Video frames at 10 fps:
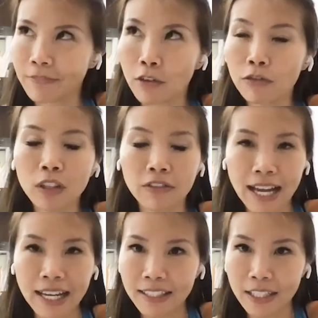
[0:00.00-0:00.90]
full of
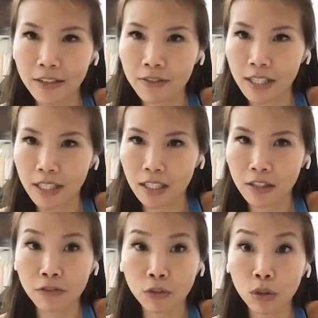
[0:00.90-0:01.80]
additives, if it
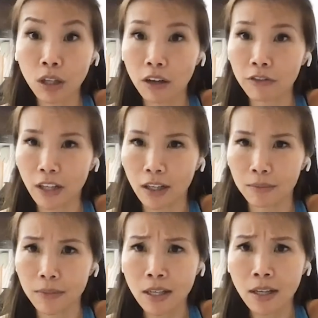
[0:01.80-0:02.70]
is full of
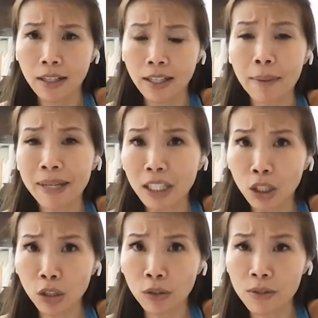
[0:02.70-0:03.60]

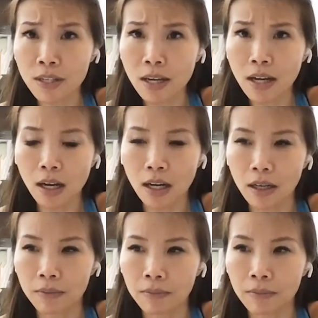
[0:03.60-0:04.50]
chemicals,
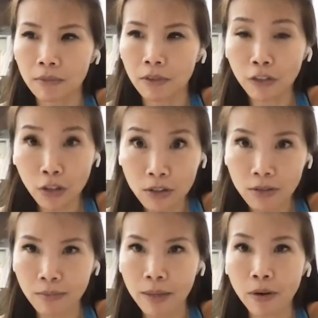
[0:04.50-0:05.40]
of
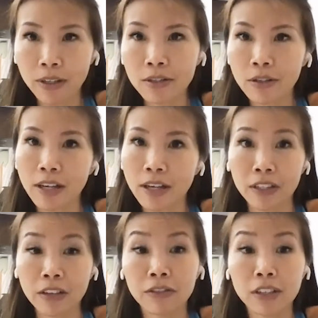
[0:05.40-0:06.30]
course my body is going to have
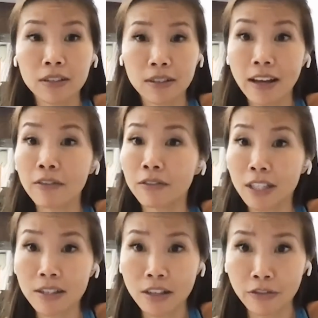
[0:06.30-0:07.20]
an adverse
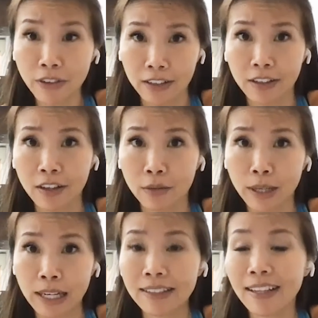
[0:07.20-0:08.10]
effect
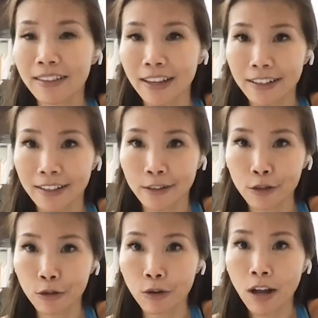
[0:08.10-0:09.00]
when I take that in.
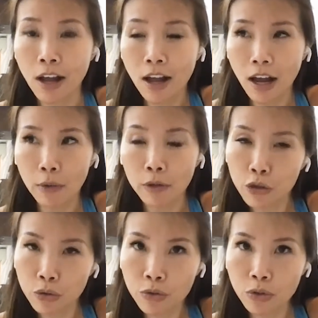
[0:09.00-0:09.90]
So I would
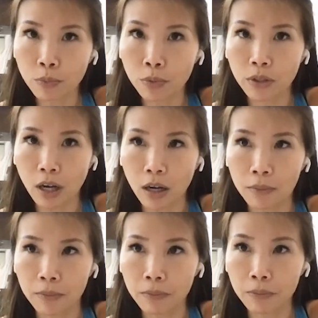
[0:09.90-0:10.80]
choose to put
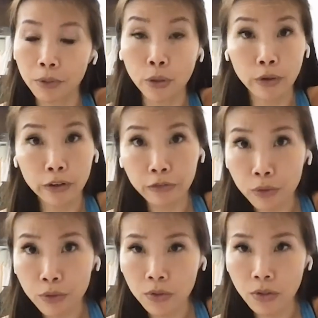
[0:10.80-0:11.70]
purer
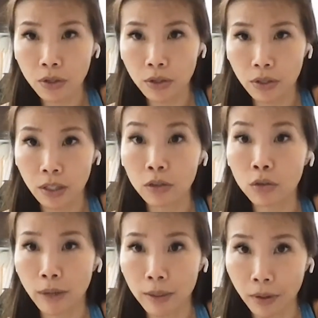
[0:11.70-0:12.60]
foods
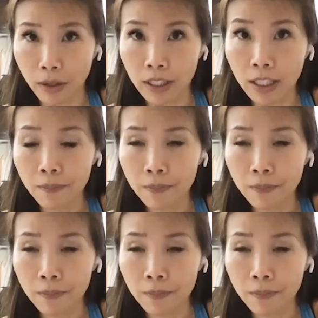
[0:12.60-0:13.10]
into my body,